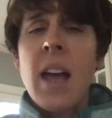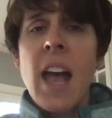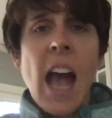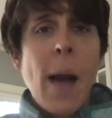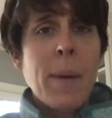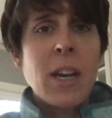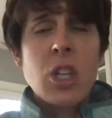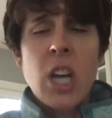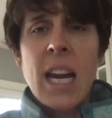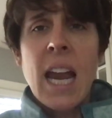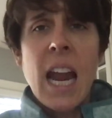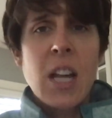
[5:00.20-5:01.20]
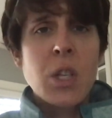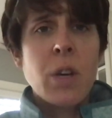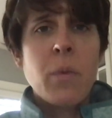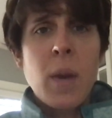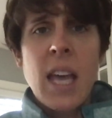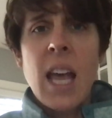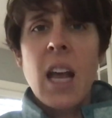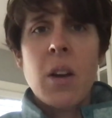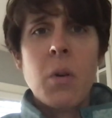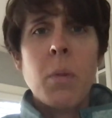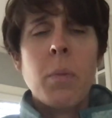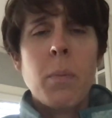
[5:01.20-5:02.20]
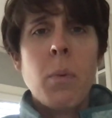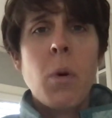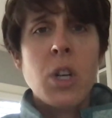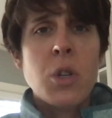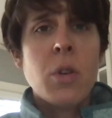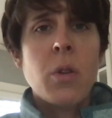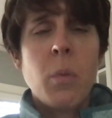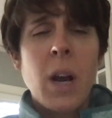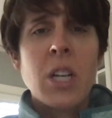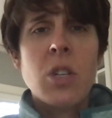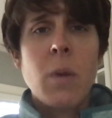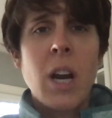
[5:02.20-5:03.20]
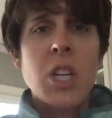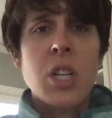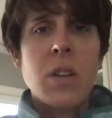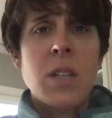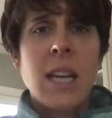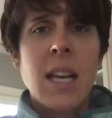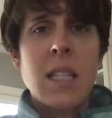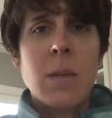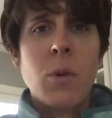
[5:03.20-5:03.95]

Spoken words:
happy to try to answer if we can or point you in the right direction to get some